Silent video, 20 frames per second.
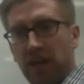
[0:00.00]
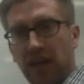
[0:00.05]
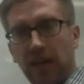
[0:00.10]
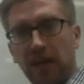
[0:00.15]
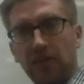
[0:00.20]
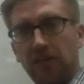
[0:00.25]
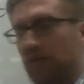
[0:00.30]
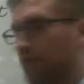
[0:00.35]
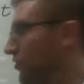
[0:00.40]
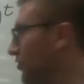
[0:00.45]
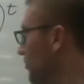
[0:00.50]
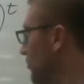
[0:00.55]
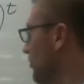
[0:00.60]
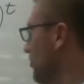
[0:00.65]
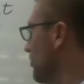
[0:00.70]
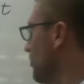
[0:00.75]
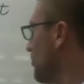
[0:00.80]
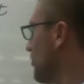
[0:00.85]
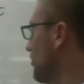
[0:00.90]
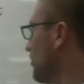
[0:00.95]

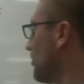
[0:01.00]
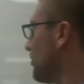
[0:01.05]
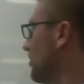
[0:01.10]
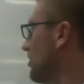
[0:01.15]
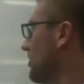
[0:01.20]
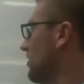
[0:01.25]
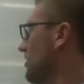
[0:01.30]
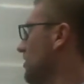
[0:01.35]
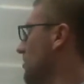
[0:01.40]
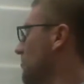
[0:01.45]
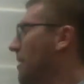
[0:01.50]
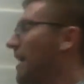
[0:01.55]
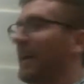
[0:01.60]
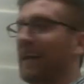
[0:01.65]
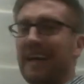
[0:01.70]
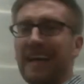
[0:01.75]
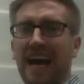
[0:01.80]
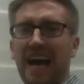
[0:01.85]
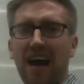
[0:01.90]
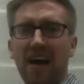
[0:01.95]
into a bank
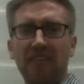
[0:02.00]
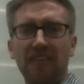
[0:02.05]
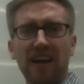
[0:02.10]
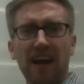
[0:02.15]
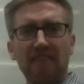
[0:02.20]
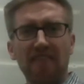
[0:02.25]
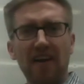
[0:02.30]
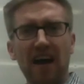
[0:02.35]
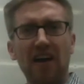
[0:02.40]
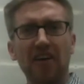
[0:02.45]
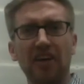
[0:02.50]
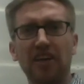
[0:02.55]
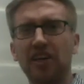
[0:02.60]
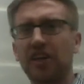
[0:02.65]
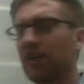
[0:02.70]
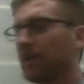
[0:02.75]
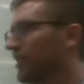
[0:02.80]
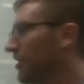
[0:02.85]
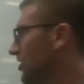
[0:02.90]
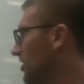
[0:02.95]
account that I found
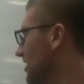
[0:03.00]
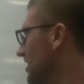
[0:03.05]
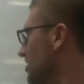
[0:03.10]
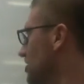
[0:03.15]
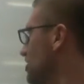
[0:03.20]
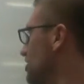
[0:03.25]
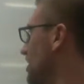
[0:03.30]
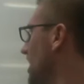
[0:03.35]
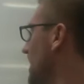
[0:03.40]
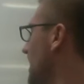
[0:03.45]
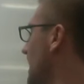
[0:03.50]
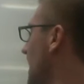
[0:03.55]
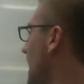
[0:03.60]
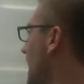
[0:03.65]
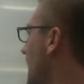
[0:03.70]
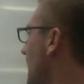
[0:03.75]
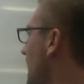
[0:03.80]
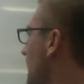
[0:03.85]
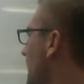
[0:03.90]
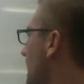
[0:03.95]
here in
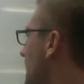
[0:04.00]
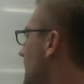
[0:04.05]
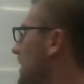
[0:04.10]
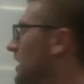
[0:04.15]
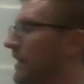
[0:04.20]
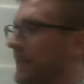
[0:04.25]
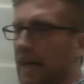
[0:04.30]
Shanghai.